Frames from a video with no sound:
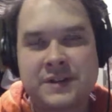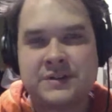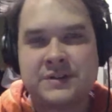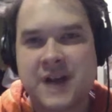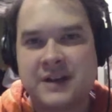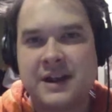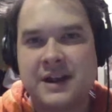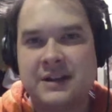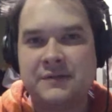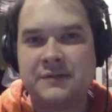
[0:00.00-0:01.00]
Scott and I
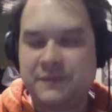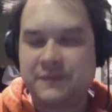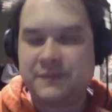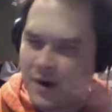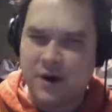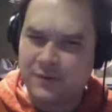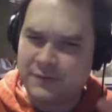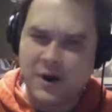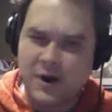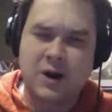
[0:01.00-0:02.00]
live far
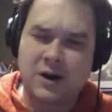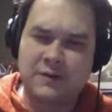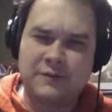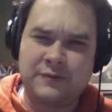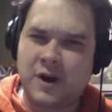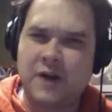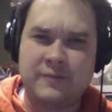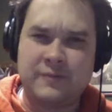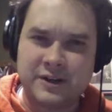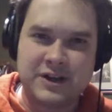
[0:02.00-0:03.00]

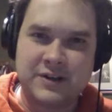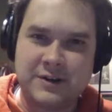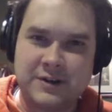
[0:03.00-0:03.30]
from each other.